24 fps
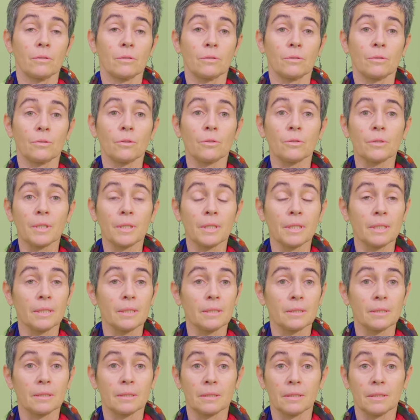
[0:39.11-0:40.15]
During
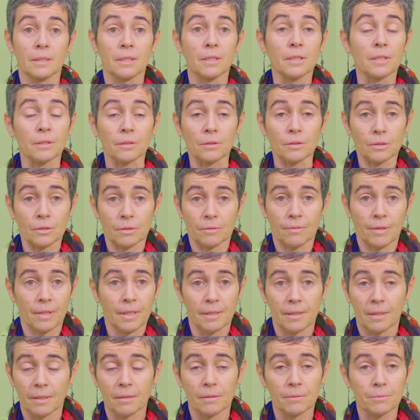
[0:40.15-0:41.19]
his years of
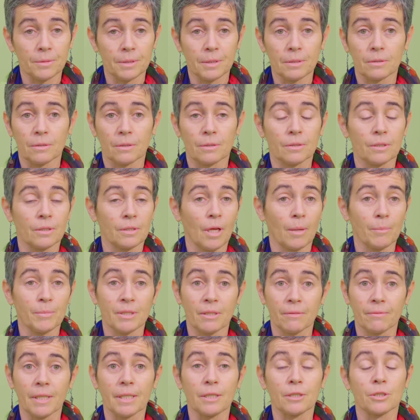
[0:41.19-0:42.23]
clinical research and
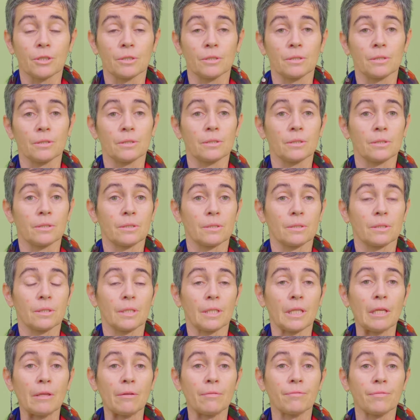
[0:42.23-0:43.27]
observations,
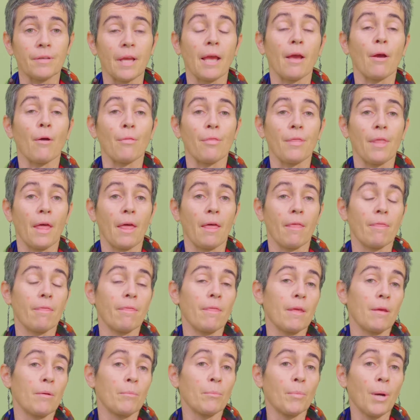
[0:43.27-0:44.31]
he found that
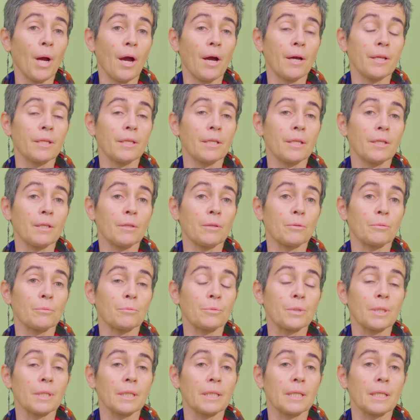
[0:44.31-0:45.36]
the body
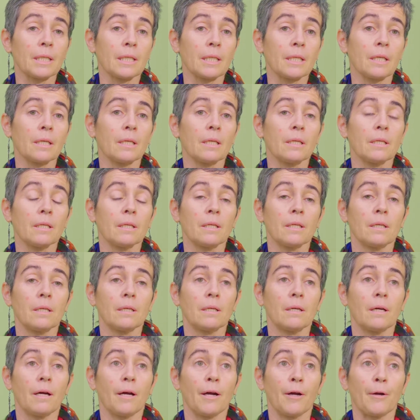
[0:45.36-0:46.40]
really
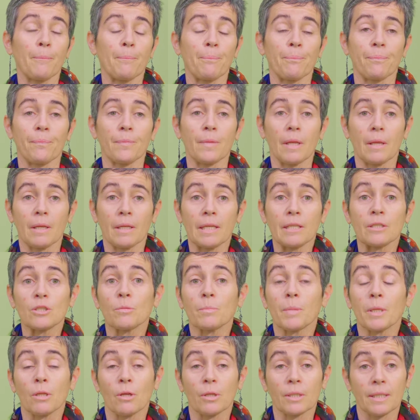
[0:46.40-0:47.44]
needs to
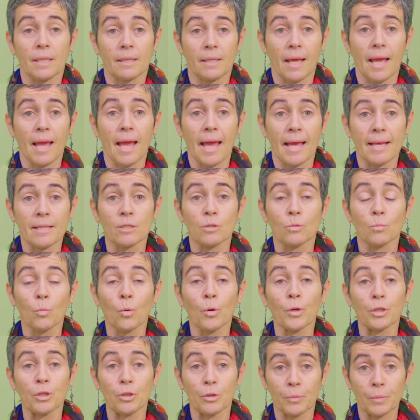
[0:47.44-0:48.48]
be looked at as
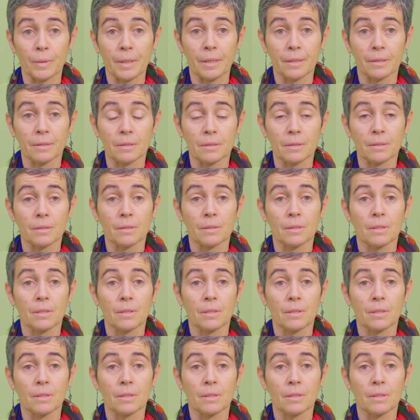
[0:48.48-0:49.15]
one unit,